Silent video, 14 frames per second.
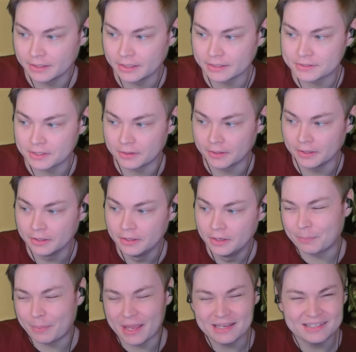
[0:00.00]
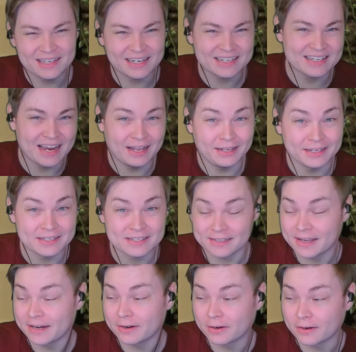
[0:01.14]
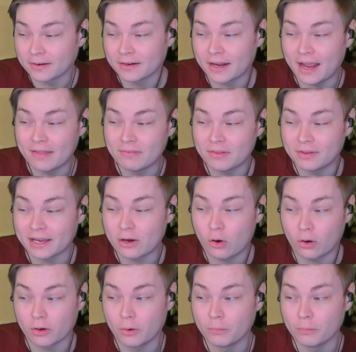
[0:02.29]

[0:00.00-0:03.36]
etc. Basic sailing slayer, and then cargo